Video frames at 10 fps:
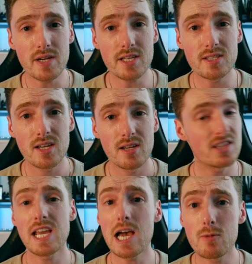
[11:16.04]
minutes, did
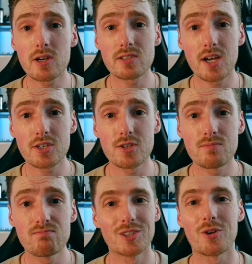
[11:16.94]
the airwork
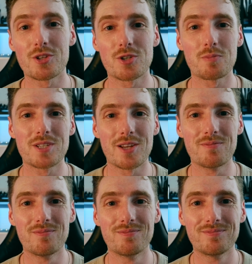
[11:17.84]
section, got the job done.
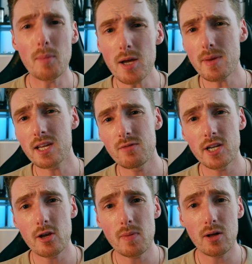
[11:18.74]
I might make a
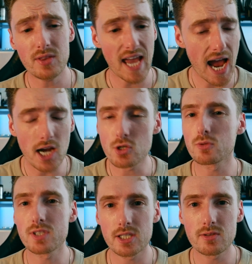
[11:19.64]
video about the
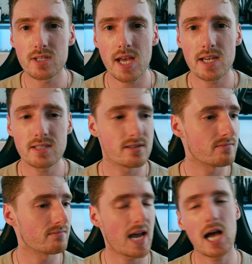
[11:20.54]
actual skills test
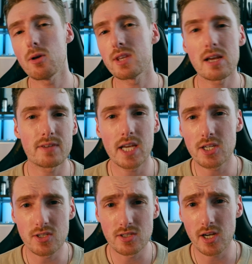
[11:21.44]
and how the
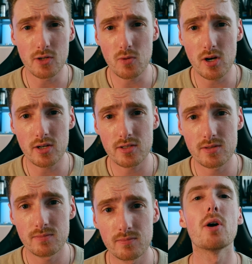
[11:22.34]
navigation side
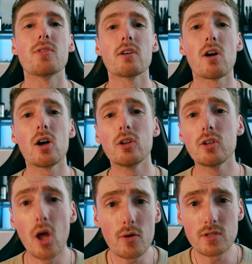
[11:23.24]
works, but there are
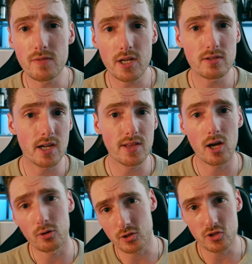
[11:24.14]
loads of videos like
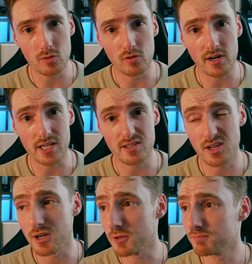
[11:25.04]
that on YouTube already,
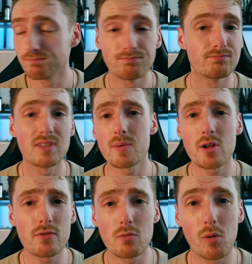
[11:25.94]
so let me
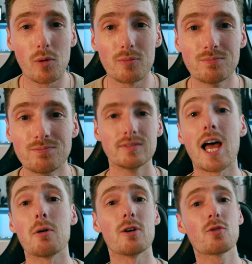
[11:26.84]
know if you want one.
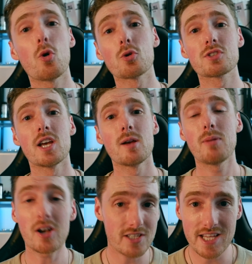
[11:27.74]
Now, of course,
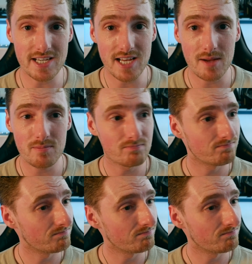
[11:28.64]
passing the exam